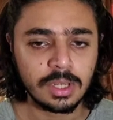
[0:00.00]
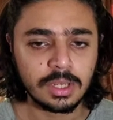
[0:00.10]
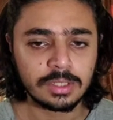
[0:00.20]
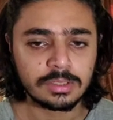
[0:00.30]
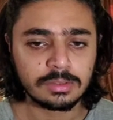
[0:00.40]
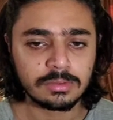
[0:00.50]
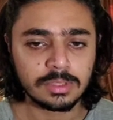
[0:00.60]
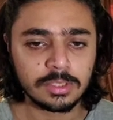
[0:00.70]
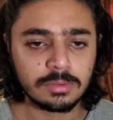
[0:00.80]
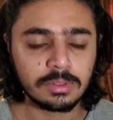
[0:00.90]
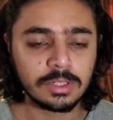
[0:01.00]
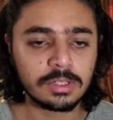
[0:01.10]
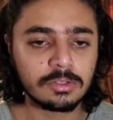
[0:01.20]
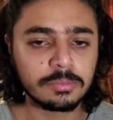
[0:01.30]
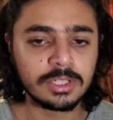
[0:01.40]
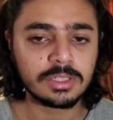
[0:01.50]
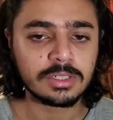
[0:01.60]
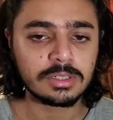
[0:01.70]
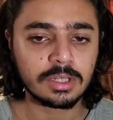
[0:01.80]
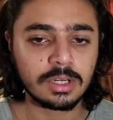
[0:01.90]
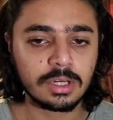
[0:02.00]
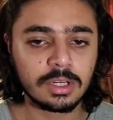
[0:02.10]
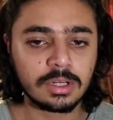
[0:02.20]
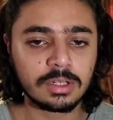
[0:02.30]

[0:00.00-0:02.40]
So next we're going to hit luminance. I